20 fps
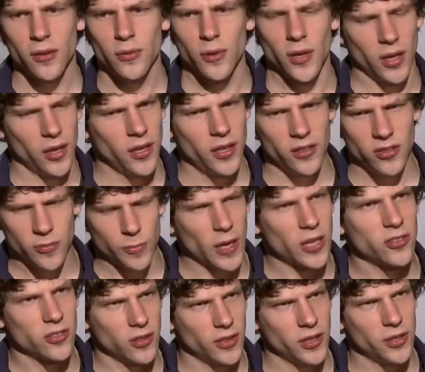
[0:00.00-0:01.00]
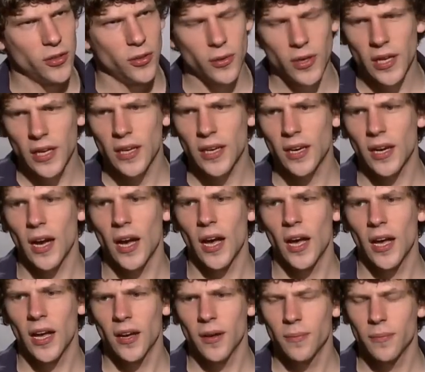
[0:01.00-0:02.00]
really special and unique
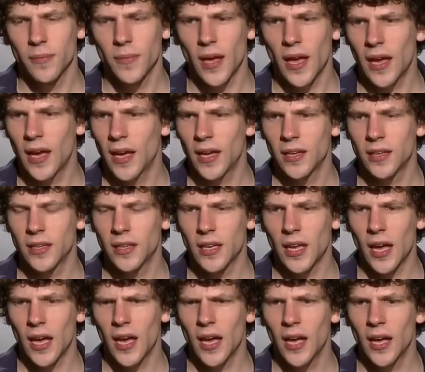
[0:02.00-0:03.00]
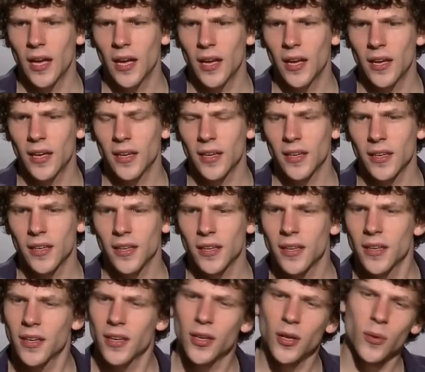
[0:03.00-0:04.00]
um, and uh,
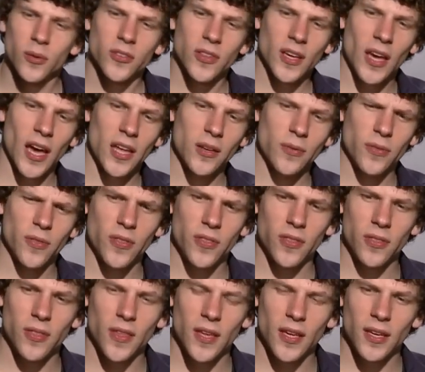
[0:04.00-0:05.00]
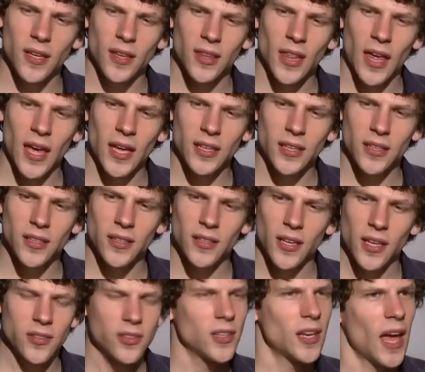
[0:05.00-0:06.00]
you know it's the kind of thing that
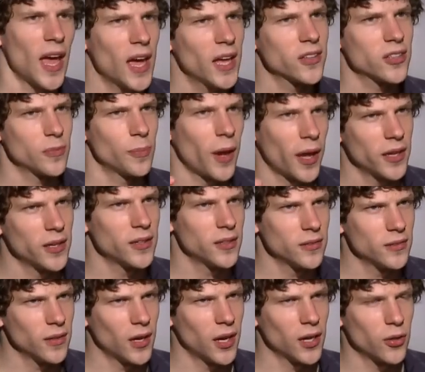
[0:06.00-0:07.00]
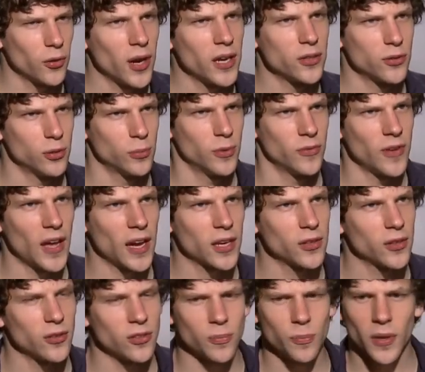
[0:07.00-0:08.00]
is enhanced by a great group of
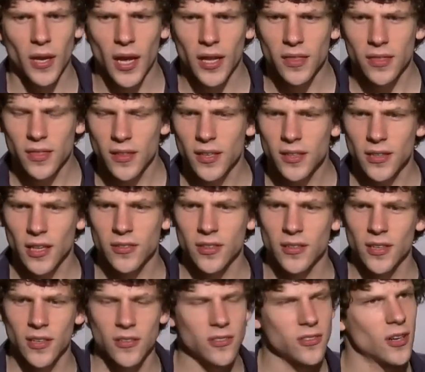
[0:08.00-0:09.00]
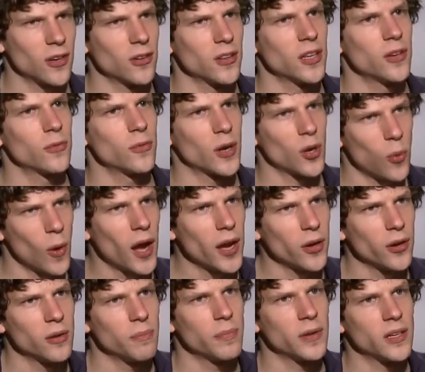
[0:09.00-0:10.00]
actors, but I think doesn't necessarily
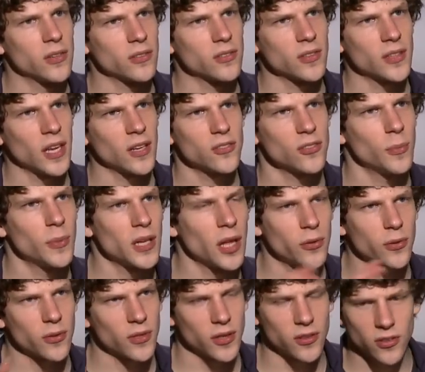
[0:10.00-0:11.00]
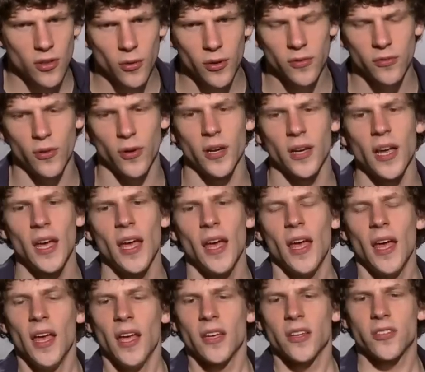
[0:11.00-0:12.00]
require it because it has so many other things going for it.
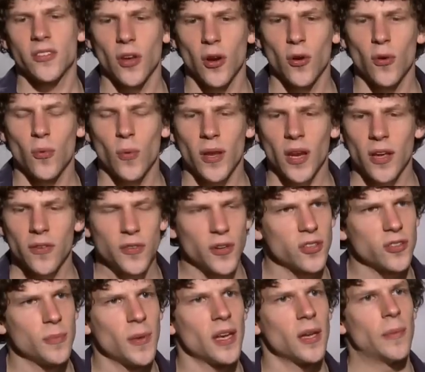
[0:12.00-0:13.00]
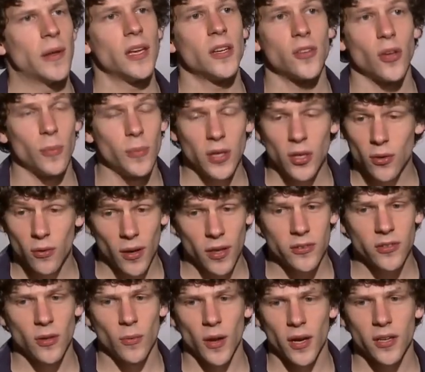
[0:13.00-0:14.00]
So when I first met him and he told me who
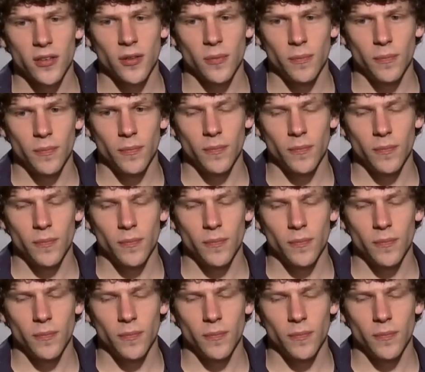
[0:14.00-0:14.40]
else he wanted to